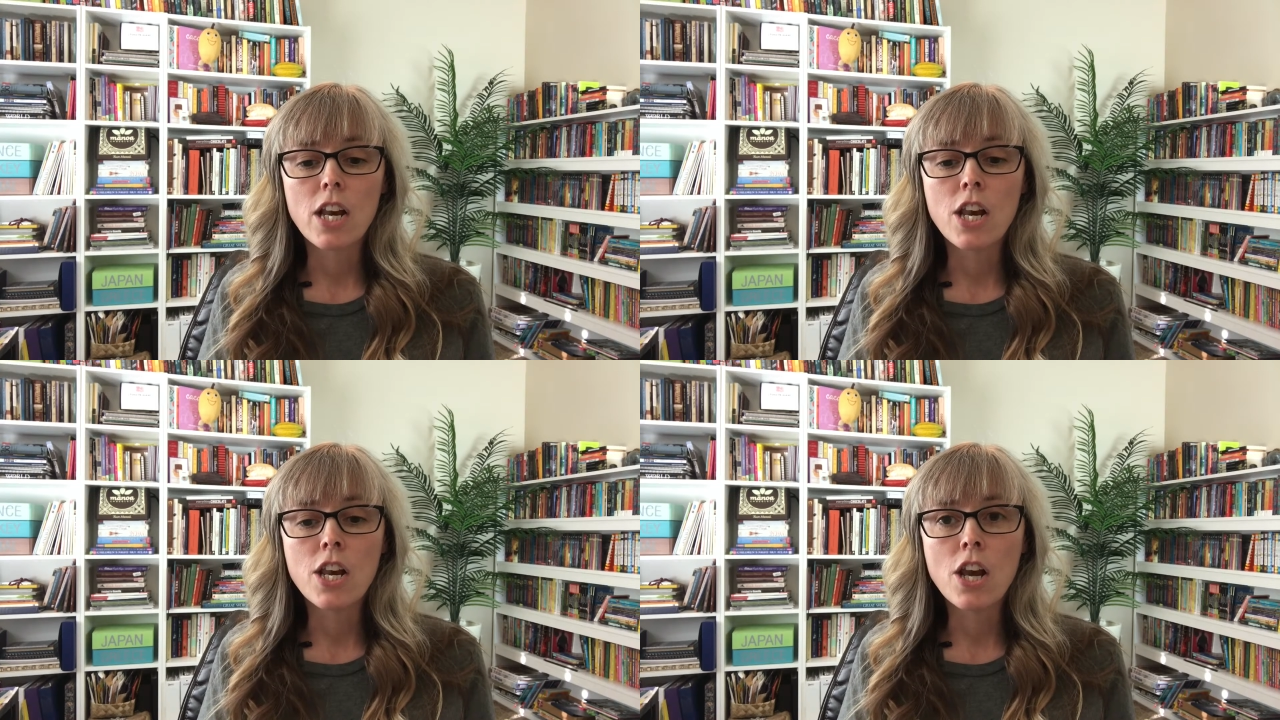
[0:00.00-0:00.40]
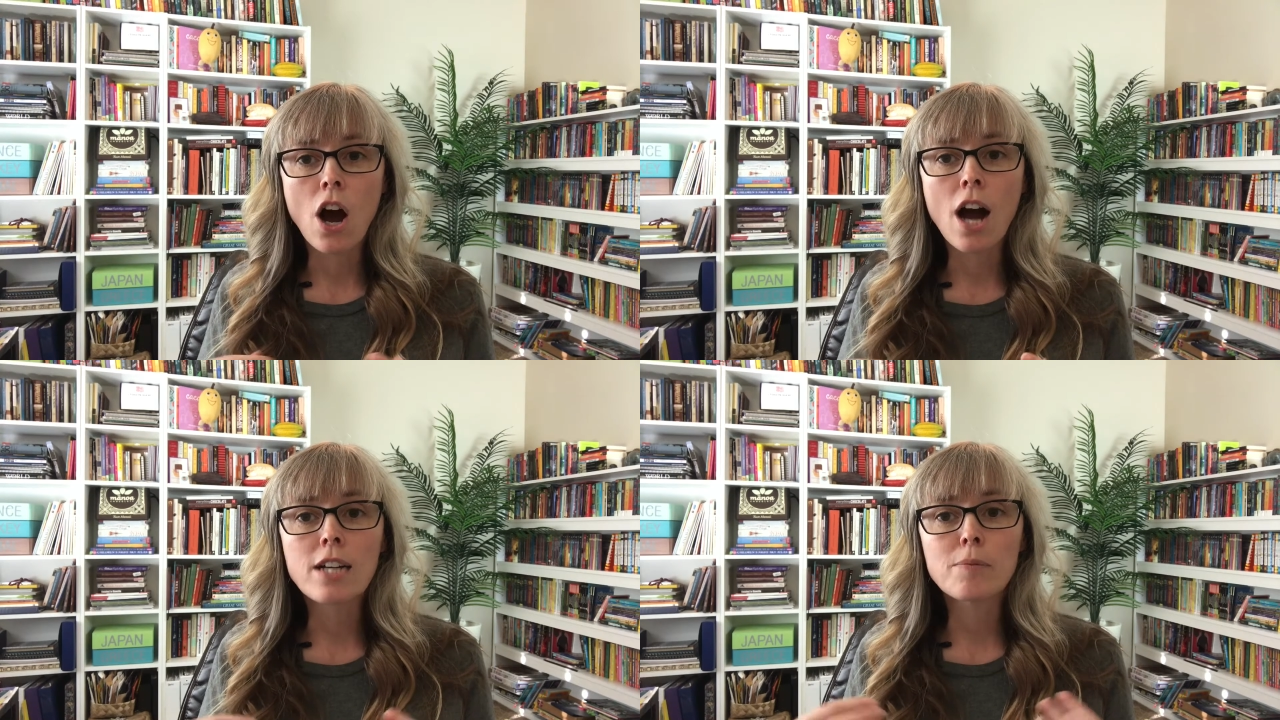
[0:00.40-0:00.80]

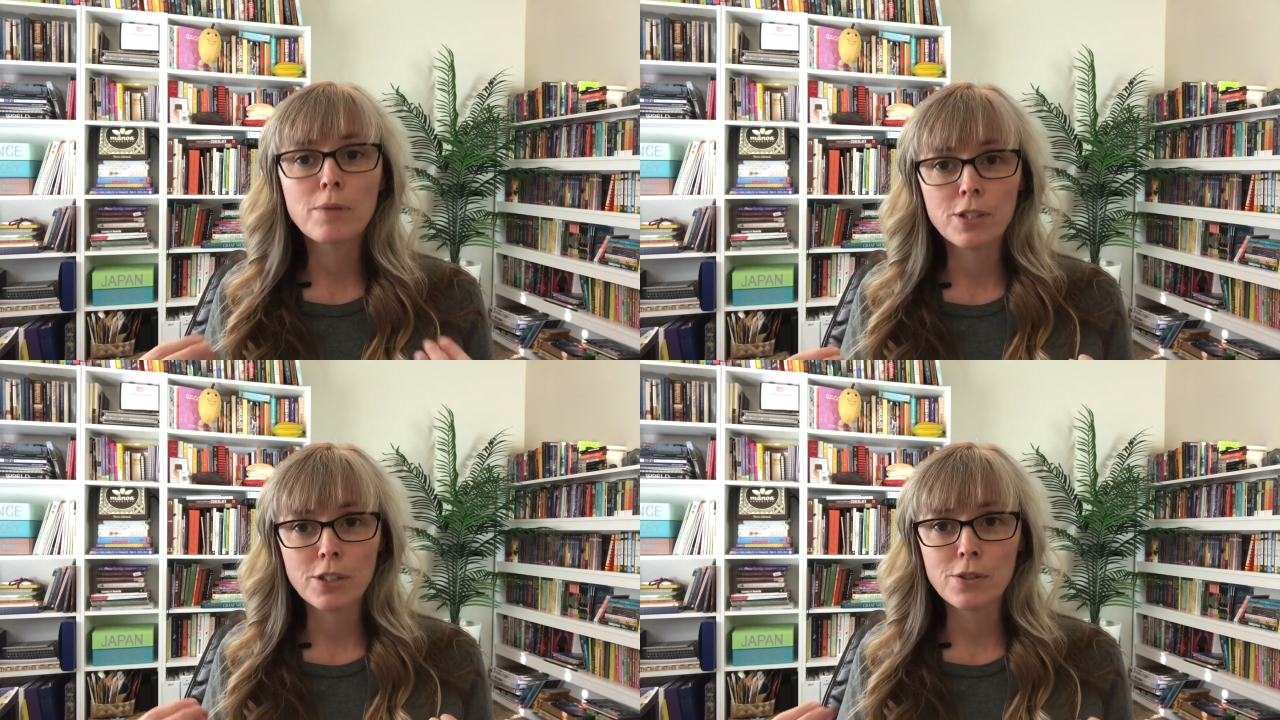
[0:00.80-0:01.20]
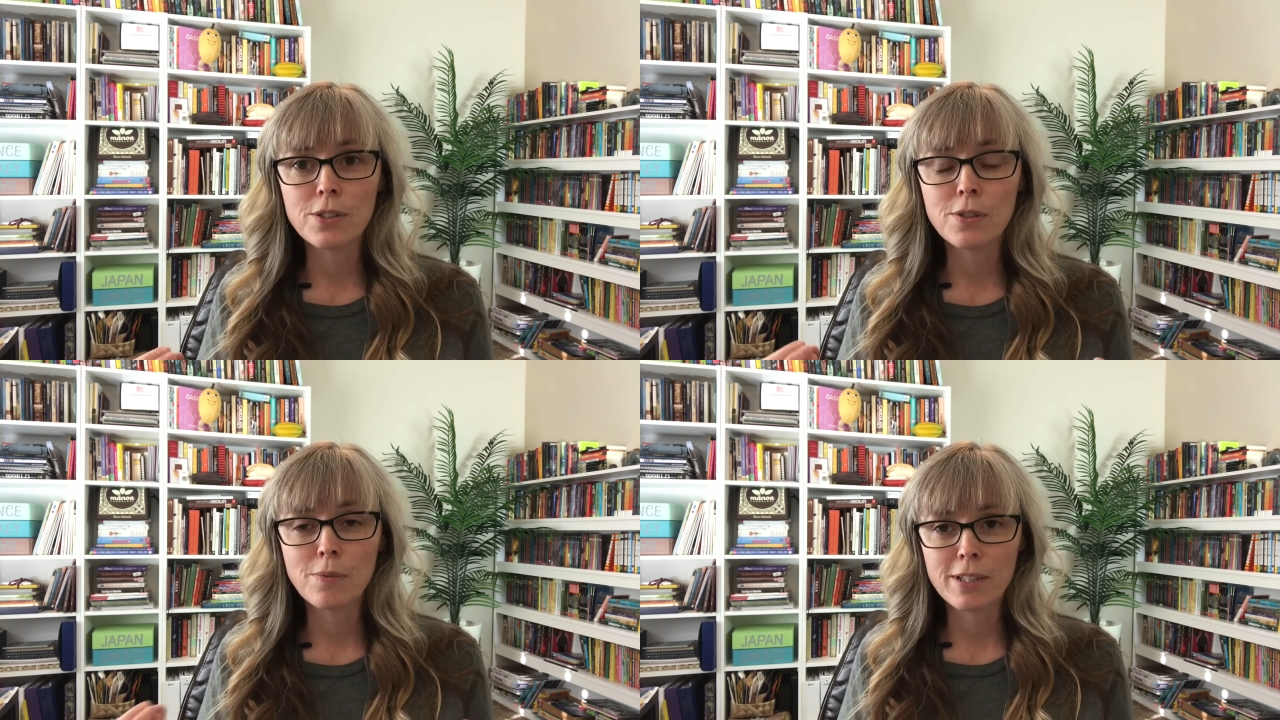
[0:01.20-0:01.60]
not
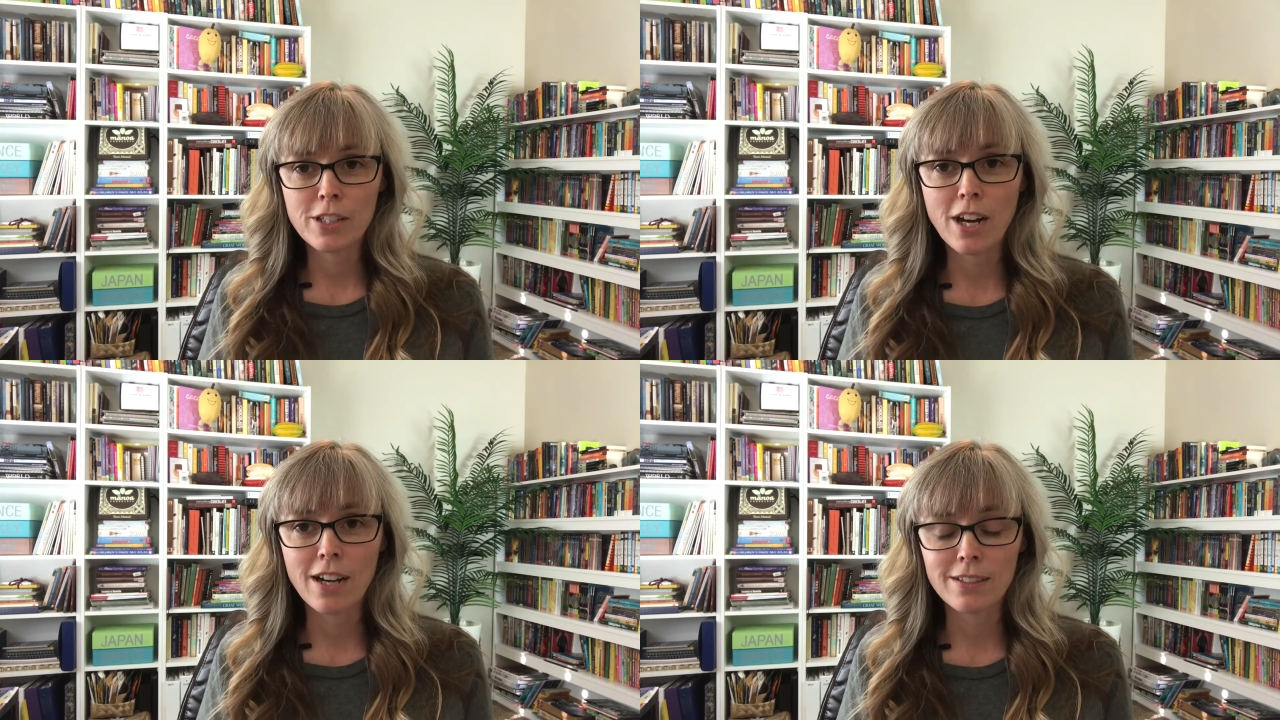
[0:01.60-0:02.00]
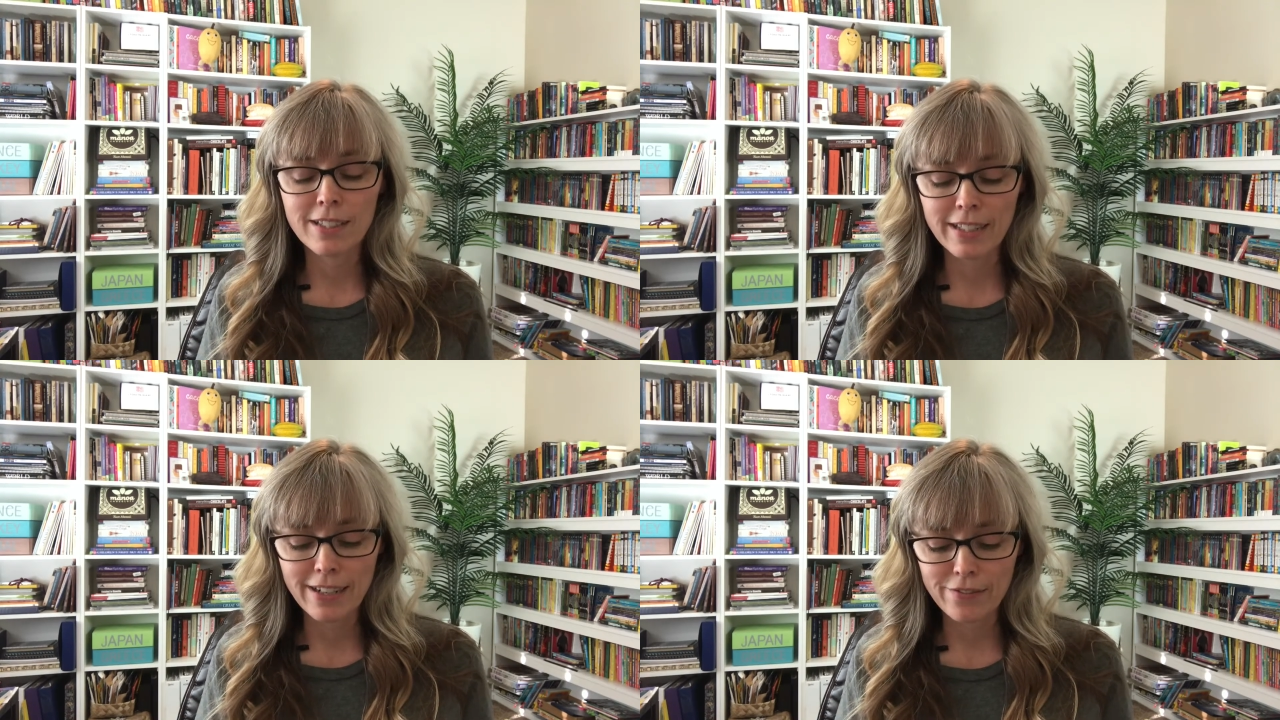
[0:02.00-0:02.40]
produced with child
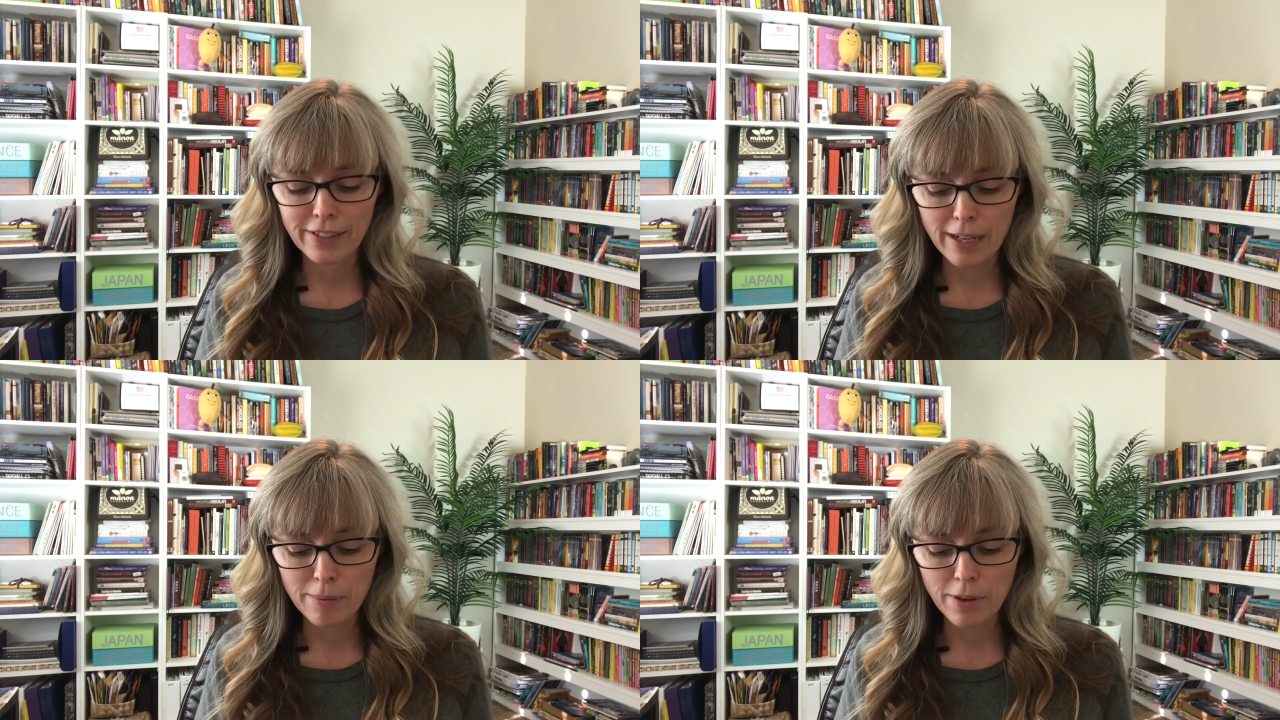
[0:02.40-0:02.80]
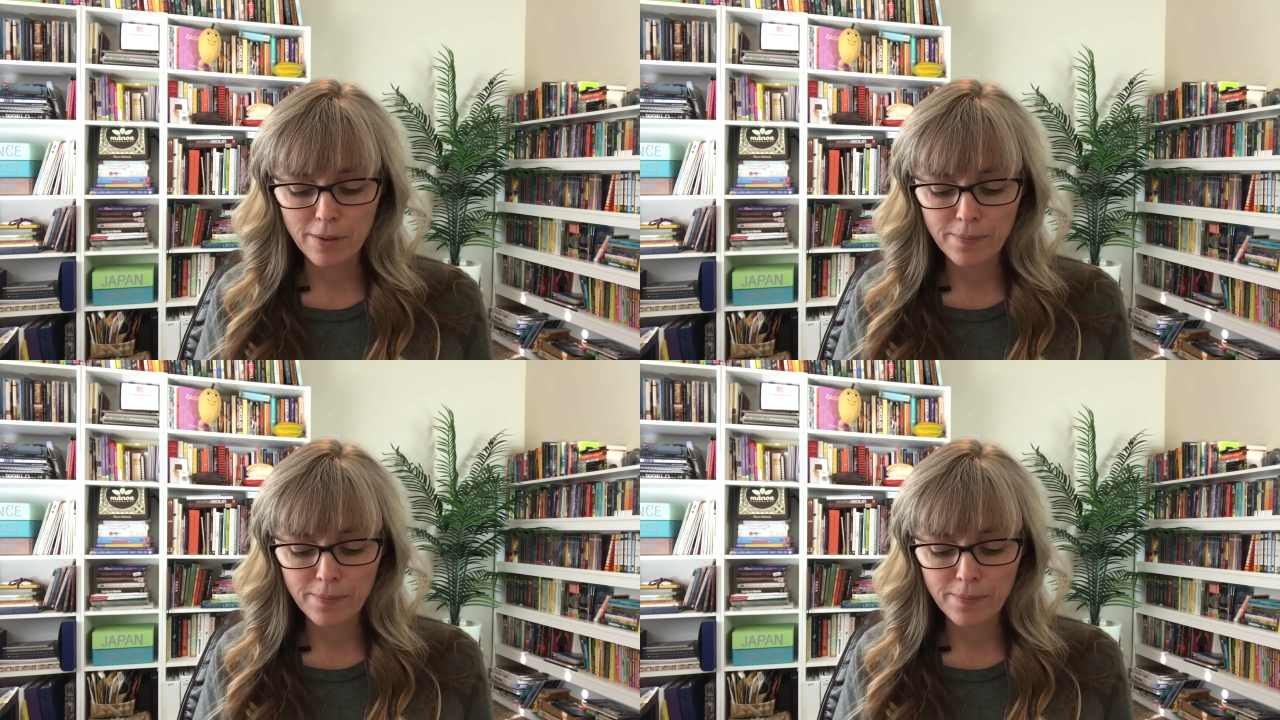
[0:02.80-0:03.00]
slave labor.